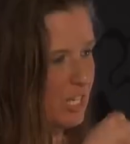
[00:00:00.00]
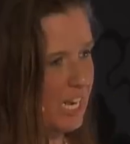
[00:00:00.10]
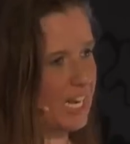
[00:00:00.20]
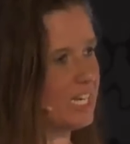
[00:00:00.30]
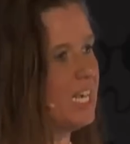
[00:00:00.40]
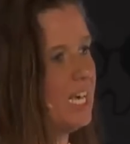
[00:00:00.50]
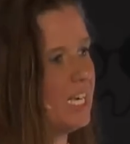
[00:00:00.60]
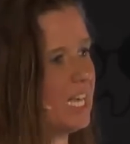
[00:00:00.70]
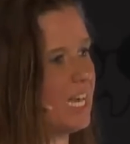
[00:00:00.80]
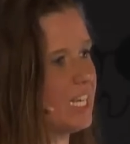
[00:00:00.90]
and it
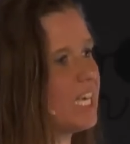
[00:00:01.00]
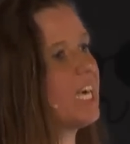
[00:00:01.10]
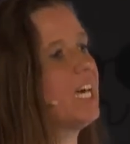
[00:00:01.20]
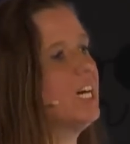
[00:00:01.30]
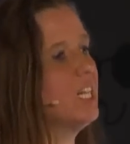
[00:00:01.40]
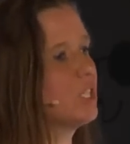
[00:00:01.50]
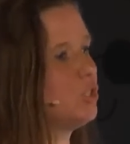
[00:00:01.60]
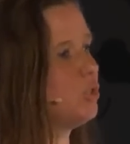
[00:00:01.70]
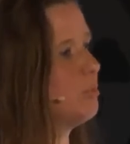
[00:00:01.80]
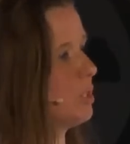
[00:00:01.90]
can kill
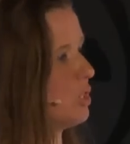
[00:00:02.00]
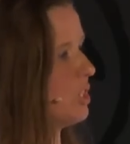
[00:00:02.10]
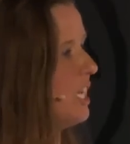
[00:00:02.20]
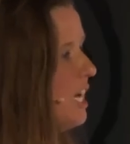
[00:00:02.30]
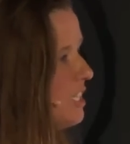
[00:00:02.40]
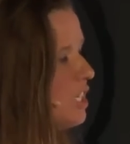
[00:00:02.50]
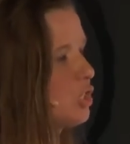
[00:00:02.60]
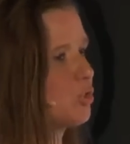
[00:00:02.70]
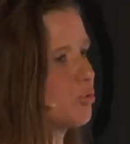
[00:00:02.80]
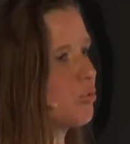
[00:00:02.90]
tumor cells
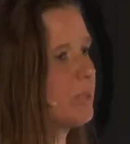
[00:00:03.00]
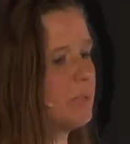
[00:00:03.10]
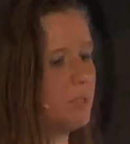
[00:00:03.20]
extremely